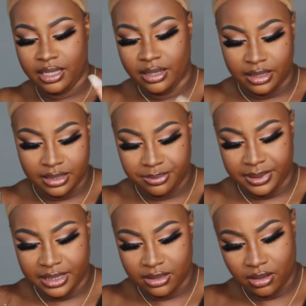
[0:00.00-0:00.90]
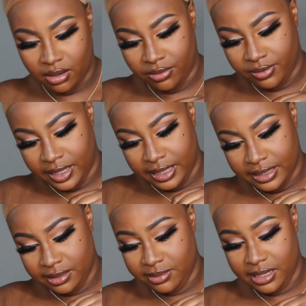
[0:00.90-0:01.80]
that lace piece off. Like
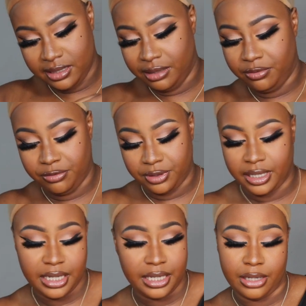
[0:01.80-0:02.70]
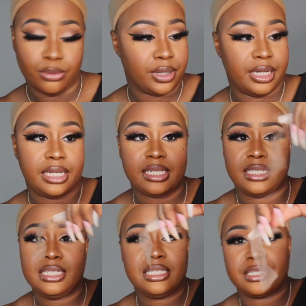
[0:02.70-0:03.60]
sometimes I even forget and don't cut it because
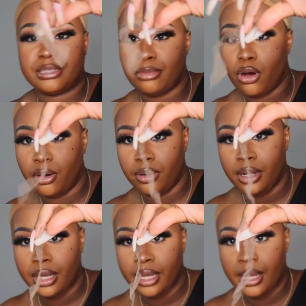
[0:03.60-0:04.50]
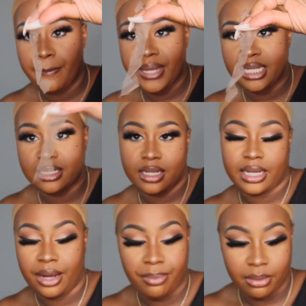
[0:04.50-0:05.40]
this is a small piece.
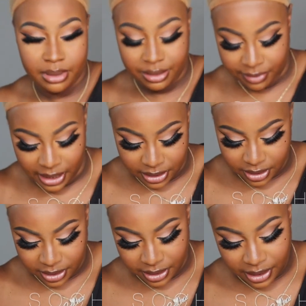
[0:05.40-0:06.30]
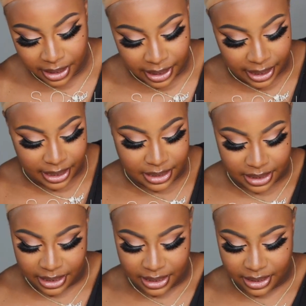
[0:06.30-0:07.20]
Like I probably didn't even have to cut it.
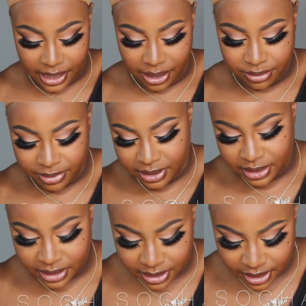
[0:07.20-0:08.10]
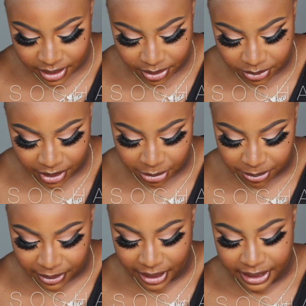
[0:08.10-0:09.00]
And then I'll just, when I'm
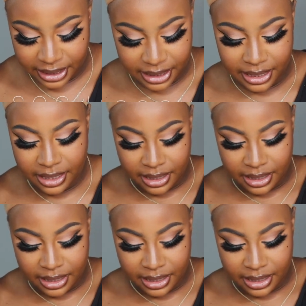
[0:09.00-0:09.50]
applying it,